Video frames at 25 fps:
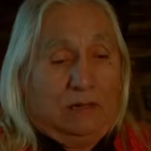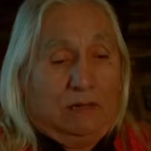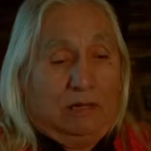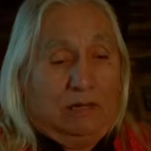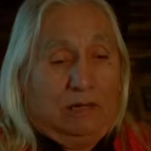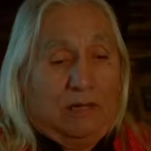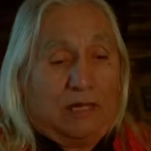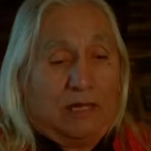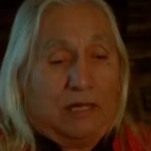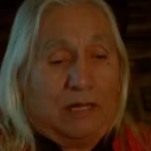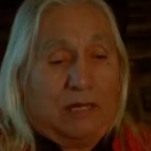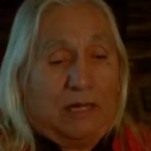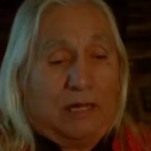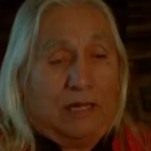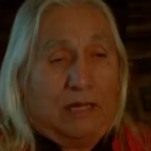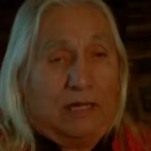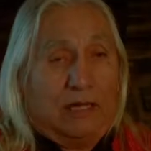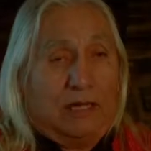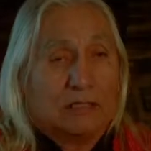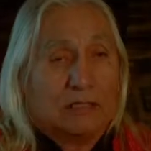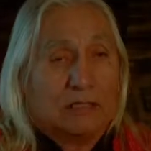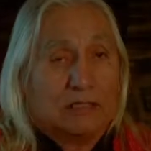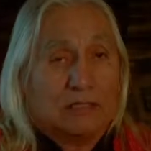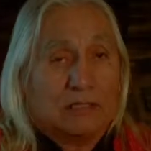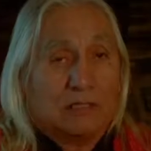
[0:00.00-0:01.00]
Maka
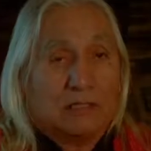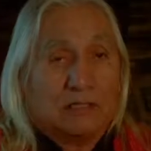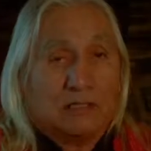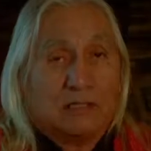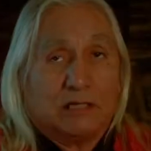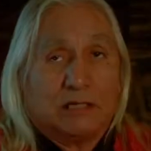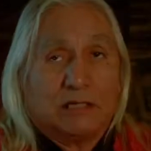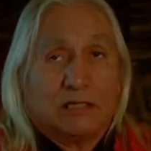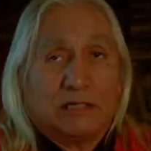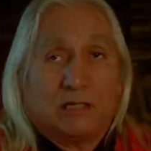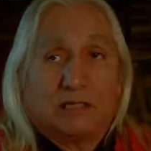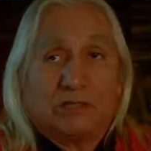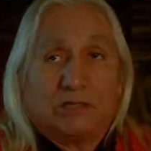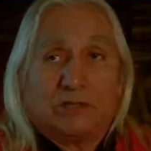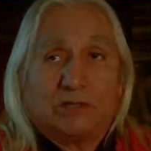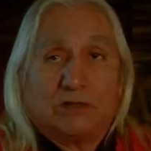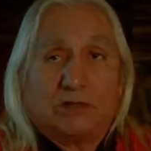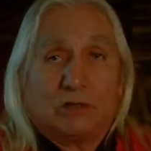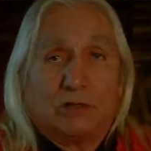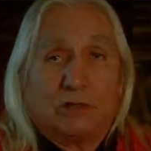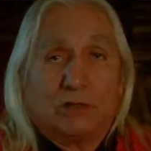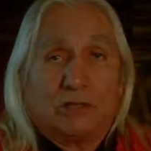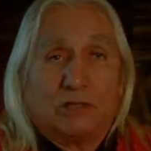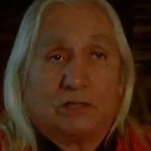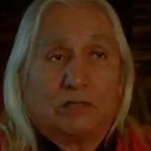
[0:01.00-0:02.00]
existed in
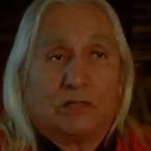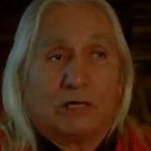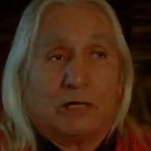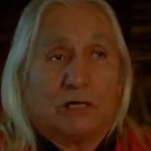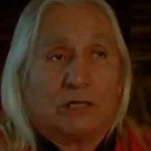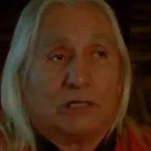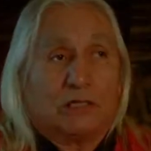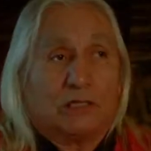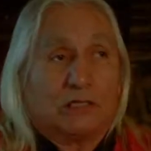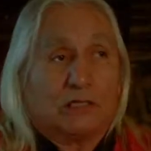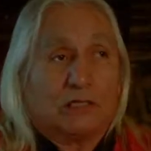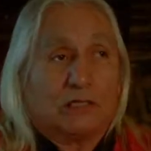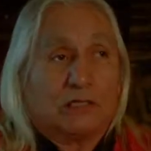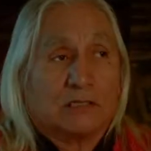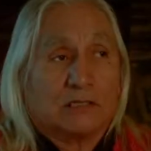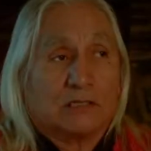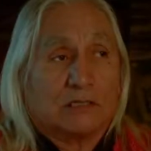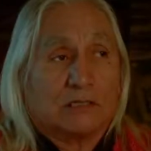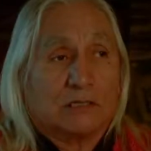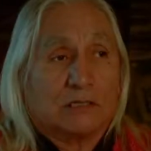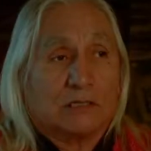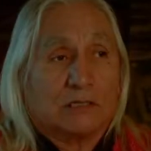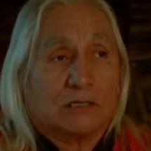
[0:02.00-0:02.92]
total darkness,